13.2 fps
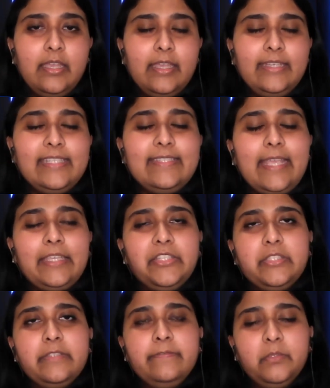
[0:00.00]
an
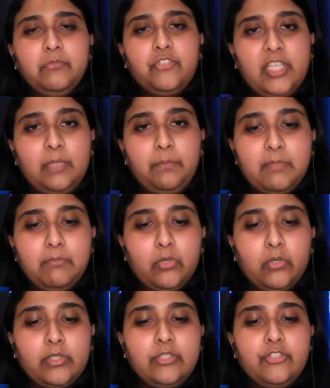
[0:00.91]
executive from JP
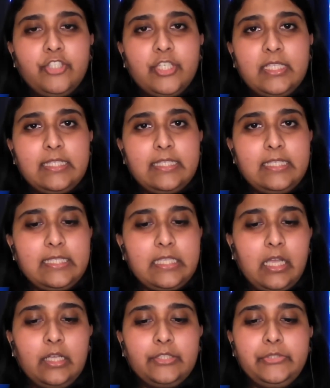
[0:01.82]
Morgan Chase
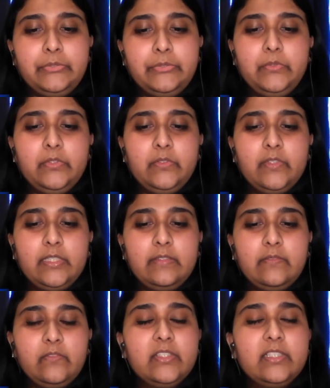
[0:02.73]
has argued
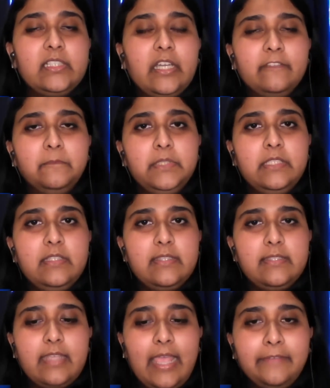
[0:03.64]
that the
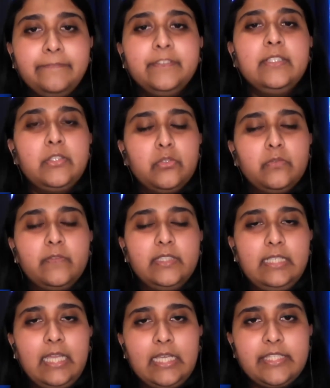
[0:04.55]
government's efforts over
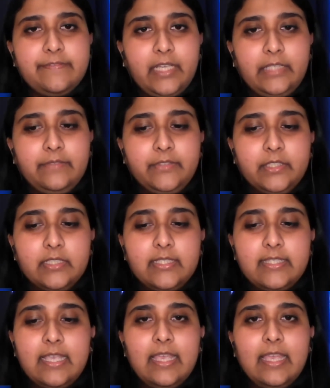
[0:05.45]
the last 5
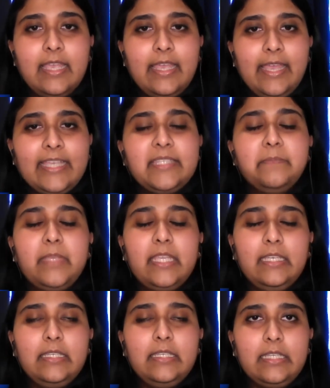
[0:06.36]
years has
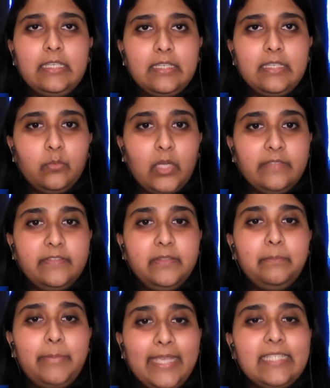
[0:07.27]
made India one
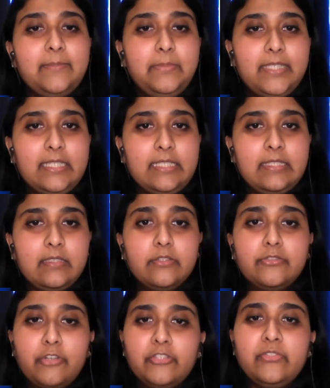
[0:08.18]
of the best placed
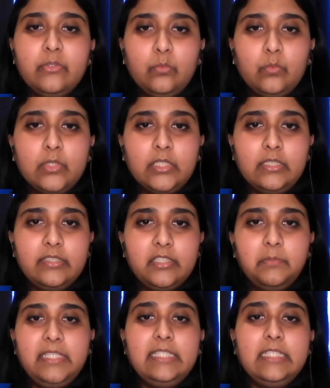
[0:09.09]
across the world
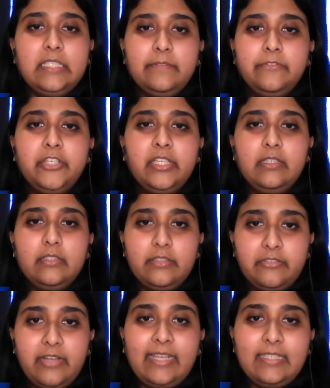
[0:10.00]
to be delivering
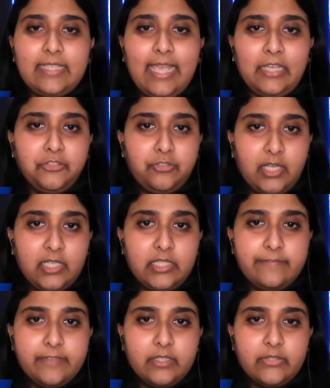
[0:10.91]
direct cash
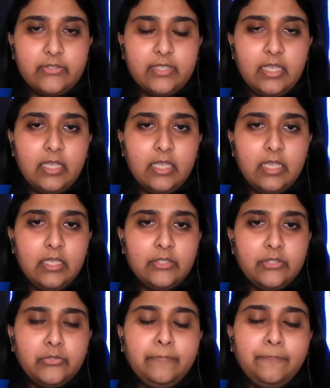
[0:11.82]
transfers.
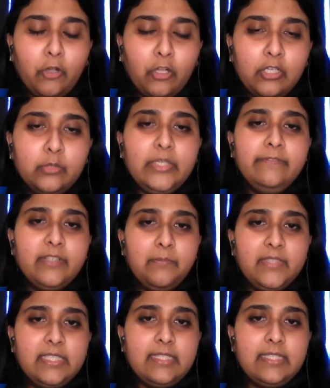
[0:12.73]
So following
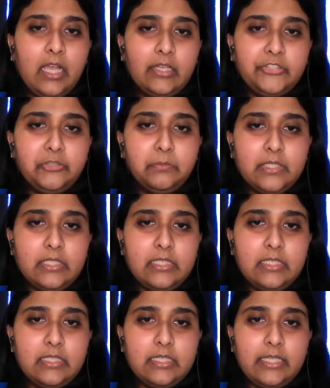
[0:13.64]
from this
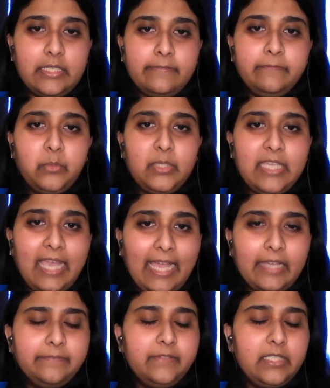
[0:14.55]
argument, if we
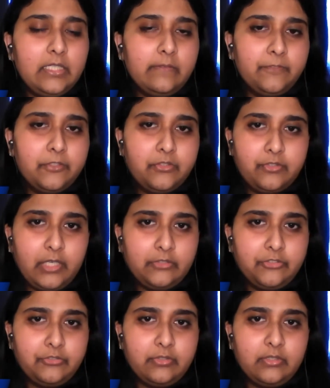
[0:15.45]
have the
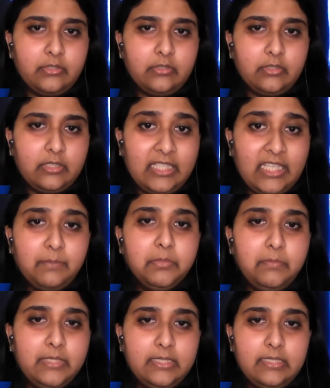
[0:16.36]
infrastructural
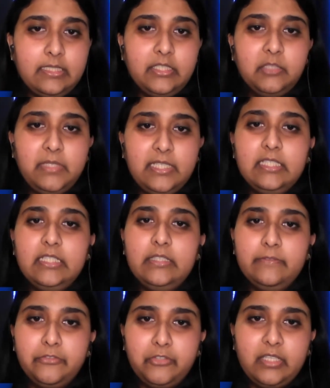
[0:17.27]
capability to be
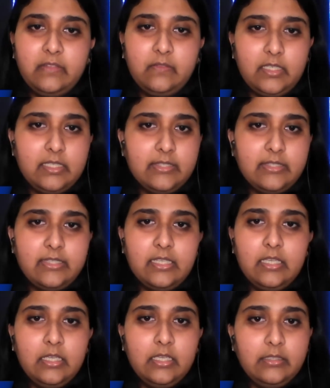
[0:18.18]
delivering these
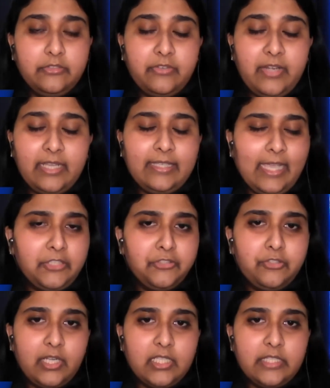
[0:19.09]
direct
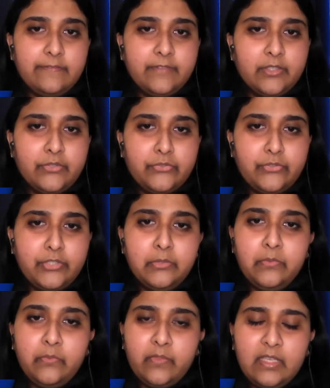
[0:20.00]
cash transfers, do
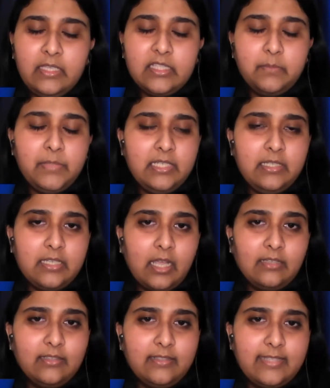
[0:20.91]
you think it's been
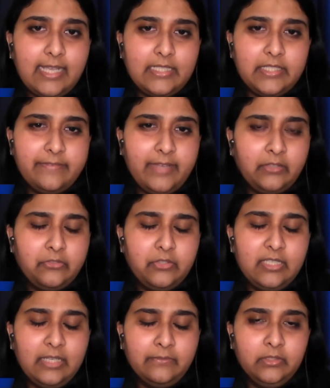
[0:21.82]
done at a
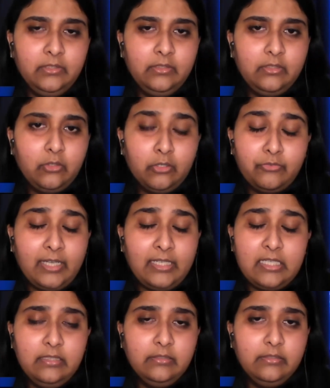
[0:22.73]
satisfactory level
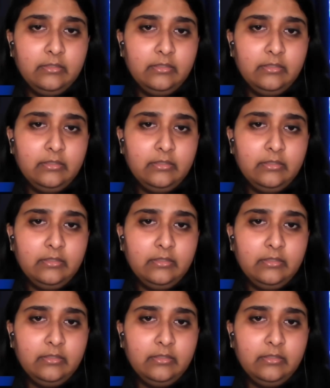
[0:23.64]
already?